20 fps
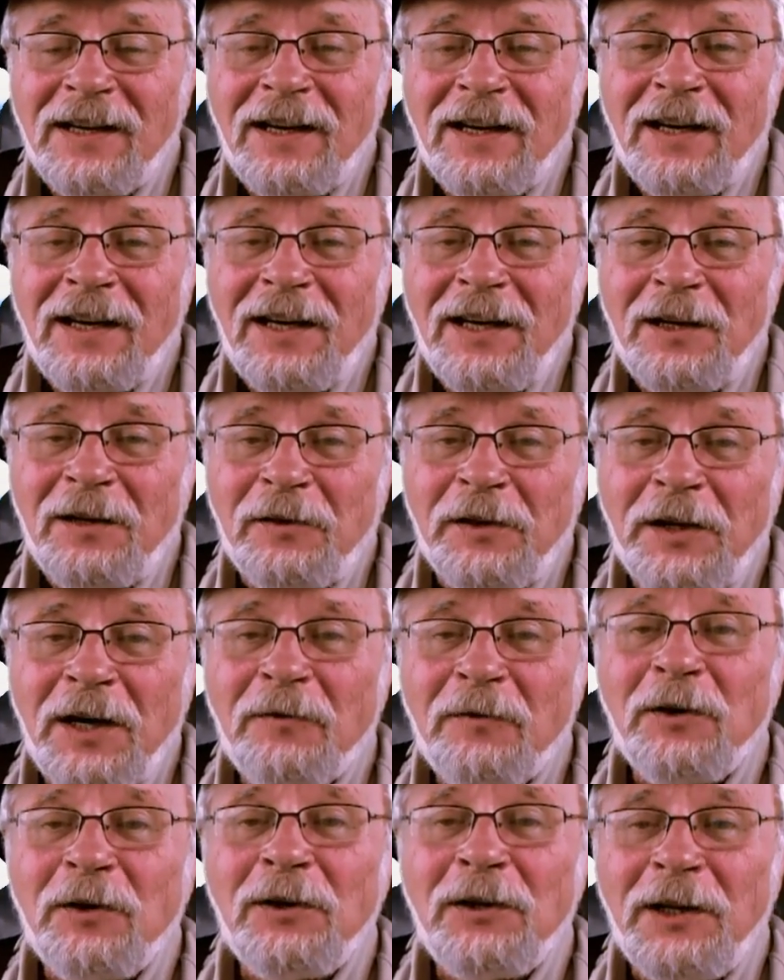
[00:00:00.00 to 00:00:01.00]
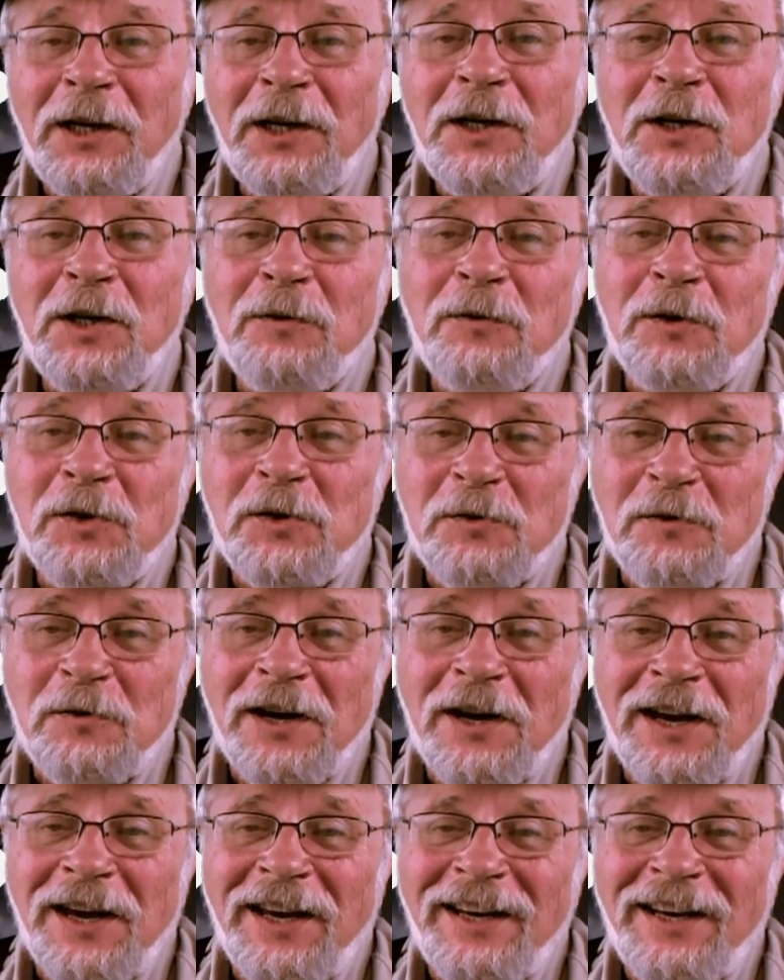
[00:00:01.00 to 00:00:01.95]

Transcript: He'll never lead you astray.